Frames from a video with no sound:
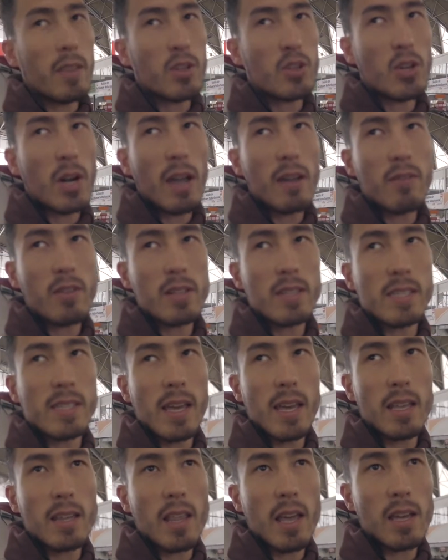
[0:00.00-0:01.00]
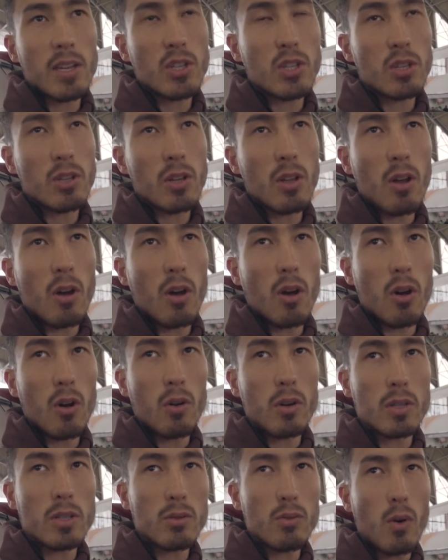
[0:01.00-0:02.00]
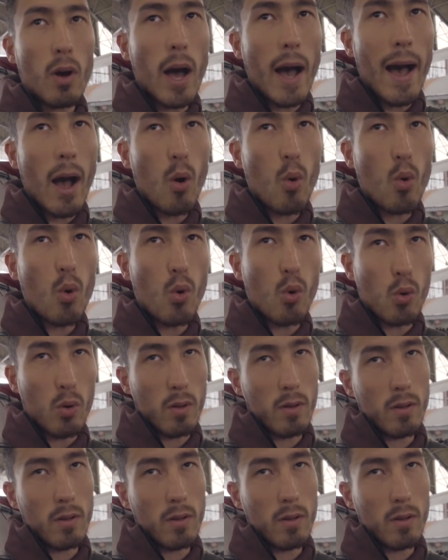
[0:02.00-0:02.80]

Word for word: The driver said I should go to AU,